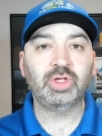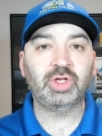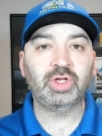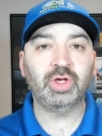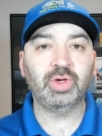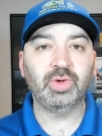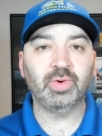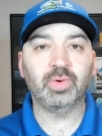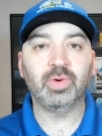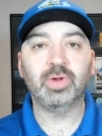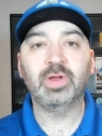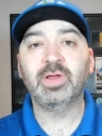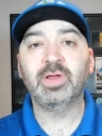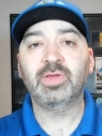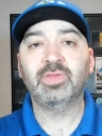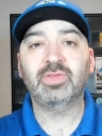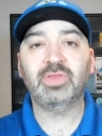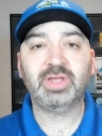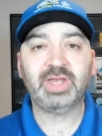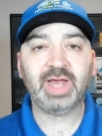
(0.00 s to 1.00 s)
Two,
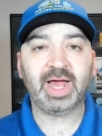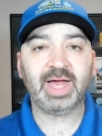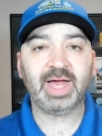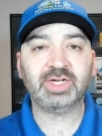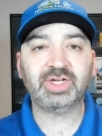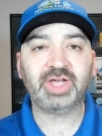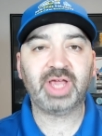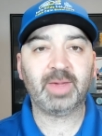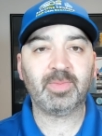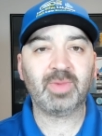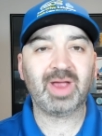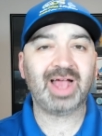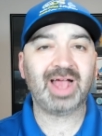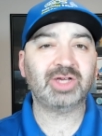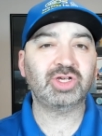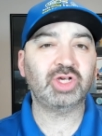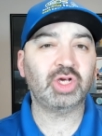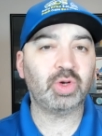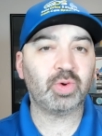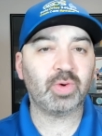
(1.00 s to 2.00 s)
the dash camera
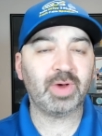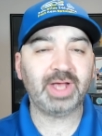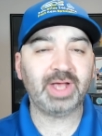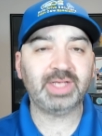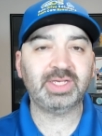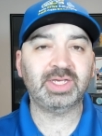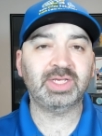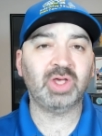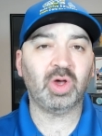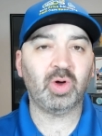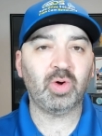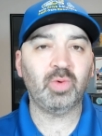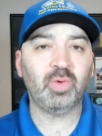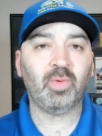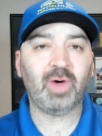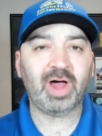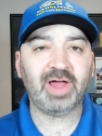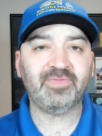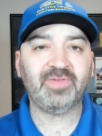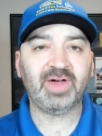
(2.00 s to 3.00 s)
actually creates its own
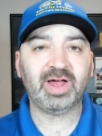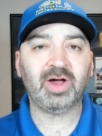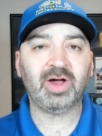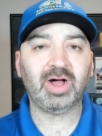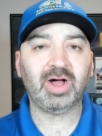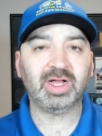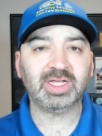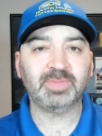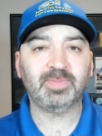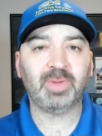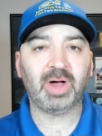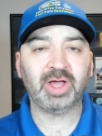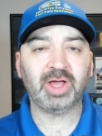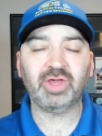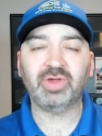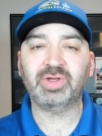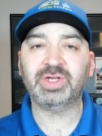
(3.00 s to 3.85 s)
Wi-Fi hotspot.